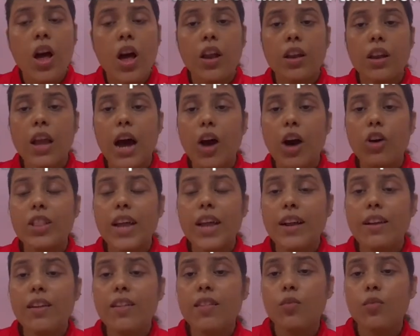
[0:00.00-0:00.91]
Now
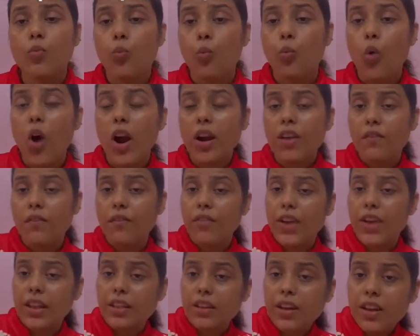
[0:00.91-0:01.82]
that is what
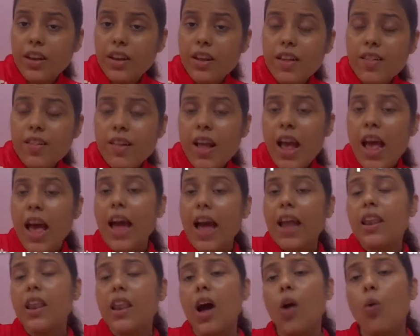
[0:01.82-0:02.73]
weather is,
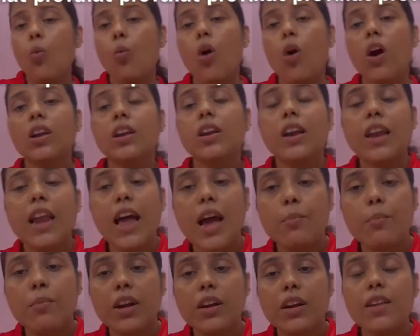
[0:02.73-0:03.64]
and now what
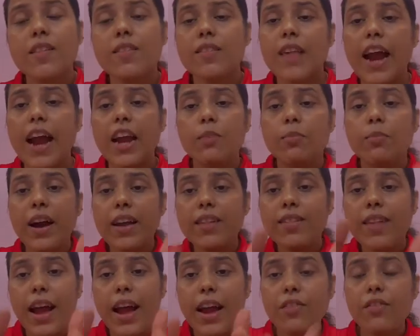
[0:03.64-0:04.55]
climate is. Side by
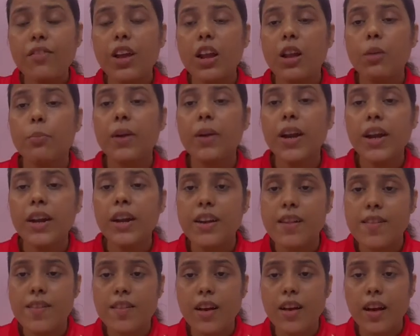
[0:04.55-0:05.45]
side we will be
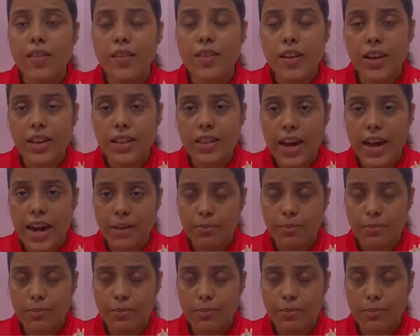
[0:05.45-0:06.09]
discussing that.